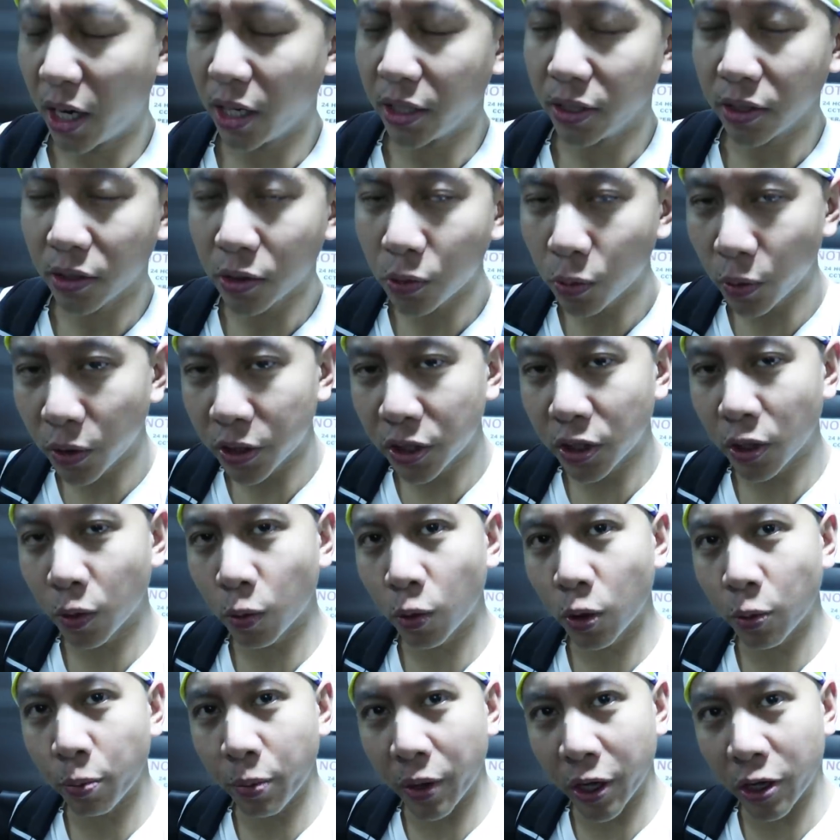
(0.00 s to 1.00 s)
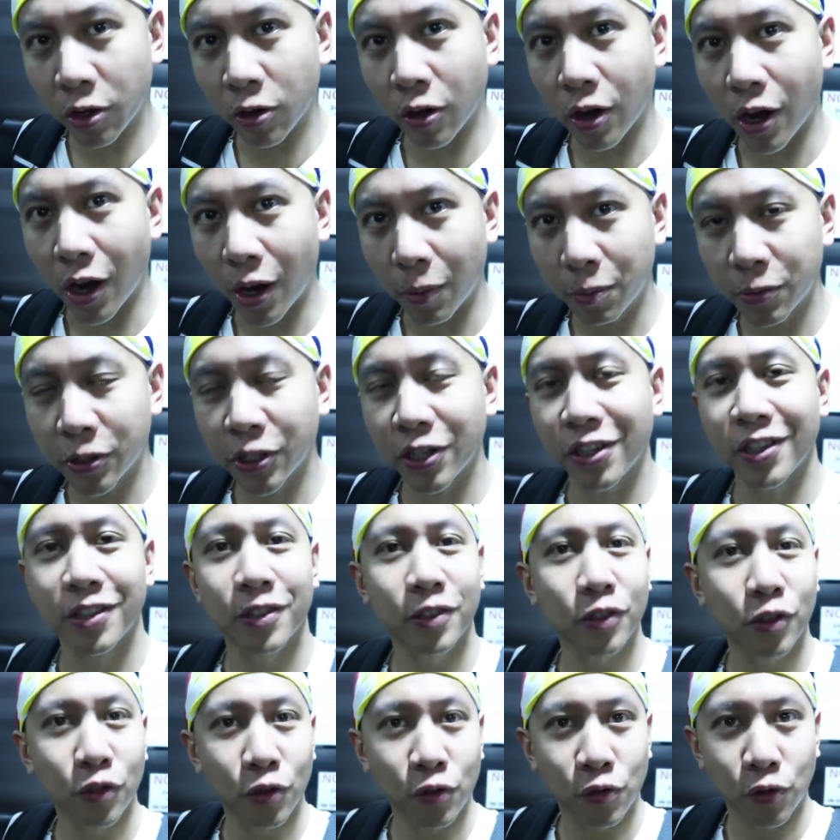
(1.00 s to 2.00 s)
I just wish there were better
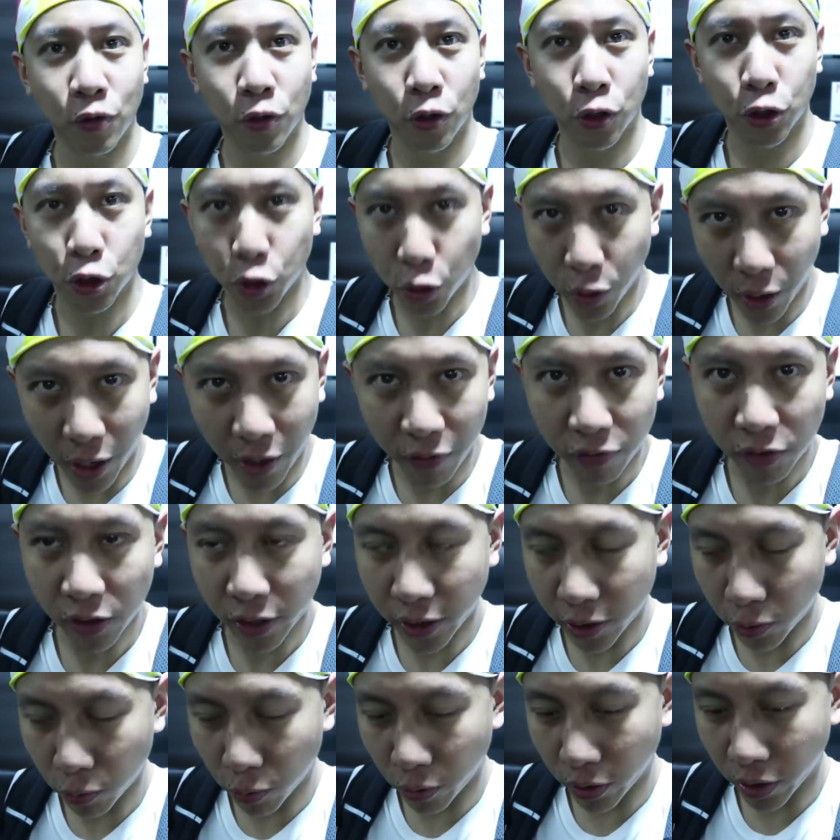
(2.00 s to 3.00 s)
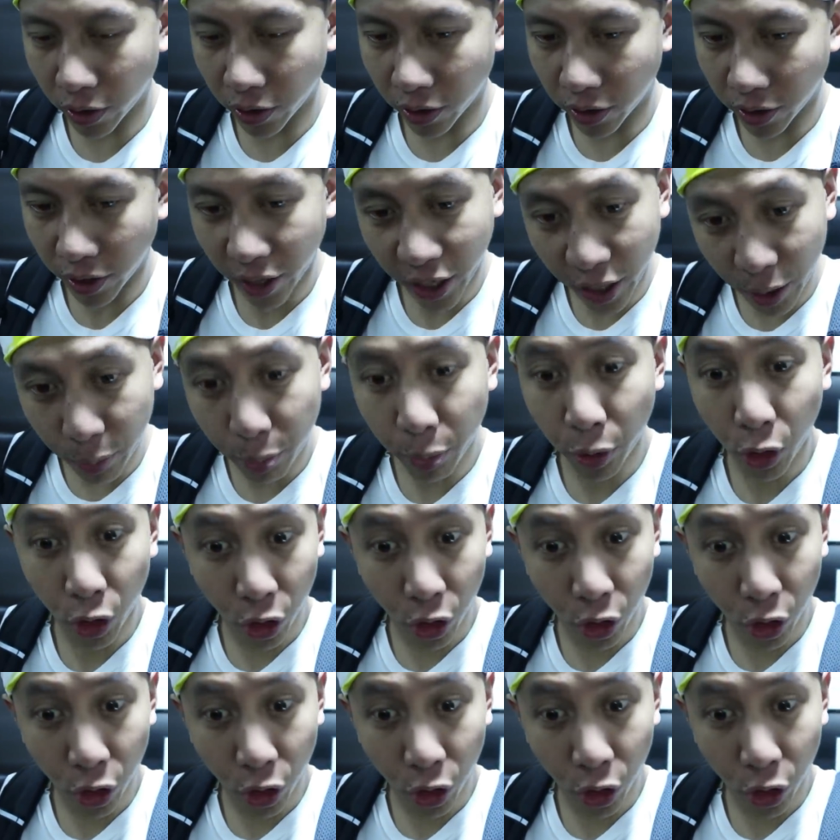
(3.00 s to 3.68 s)
options for traveling with a